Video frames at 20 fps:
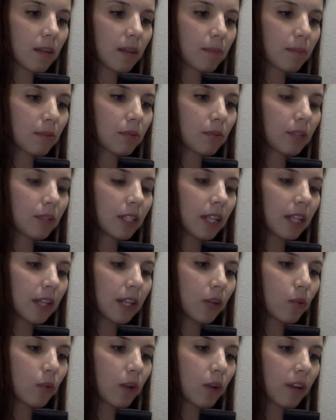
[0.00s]

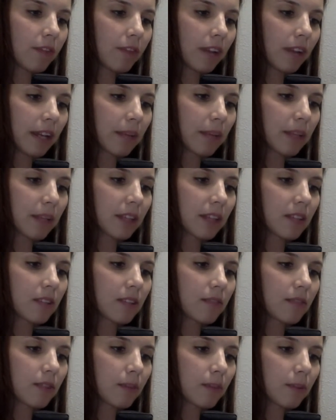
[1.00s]
Prenatal 1 vitamins
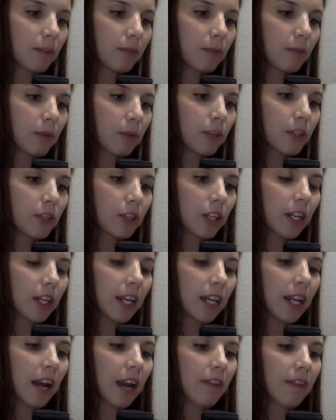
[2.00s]
for before,
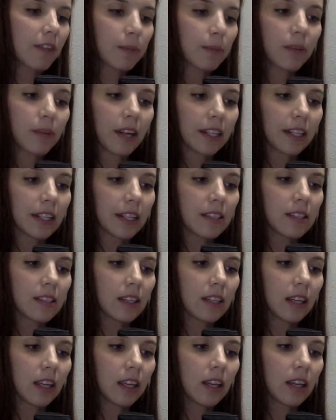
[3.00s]
during, and after
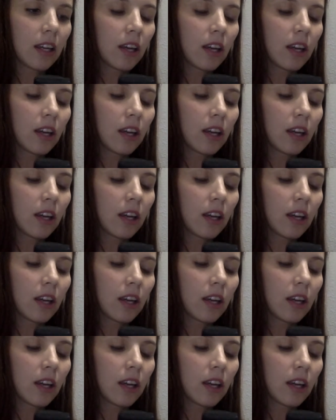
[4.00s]
pregnancy